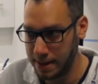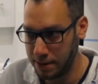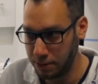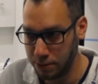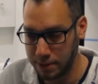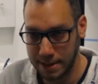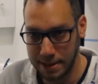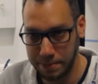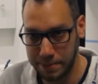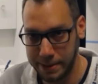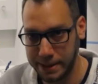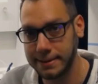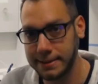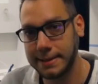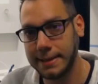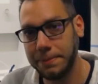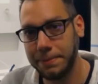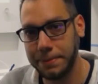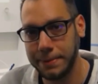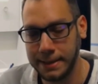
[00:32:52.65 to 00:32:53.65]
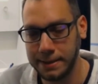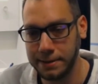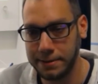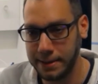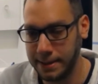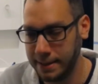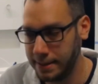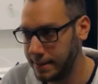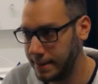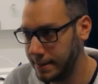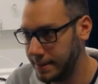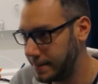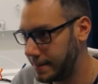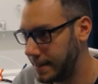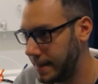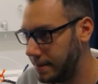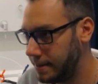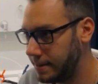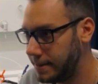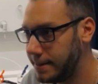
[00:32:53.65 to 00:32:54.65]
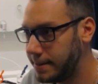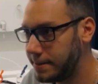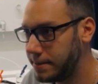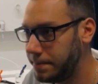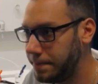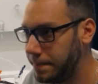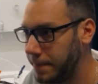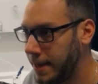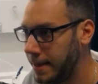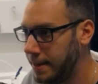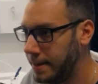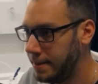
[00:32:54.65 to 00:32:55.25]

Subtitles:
already built up inside the system.